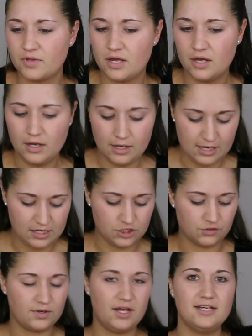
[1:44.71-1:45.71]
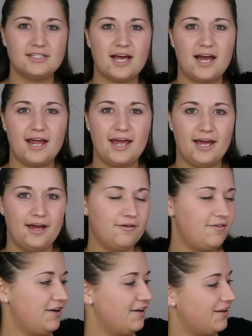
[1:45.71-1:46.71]
I just realized I
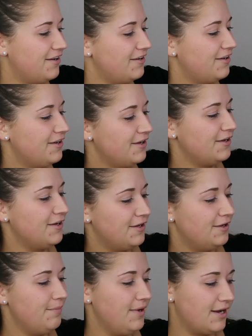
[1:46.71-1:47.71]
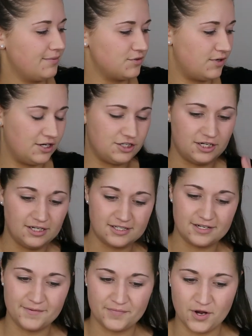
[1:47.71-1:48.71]
have makeup
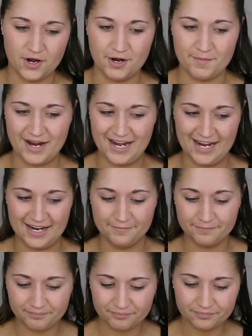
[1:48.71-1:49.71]
swatches on my hand.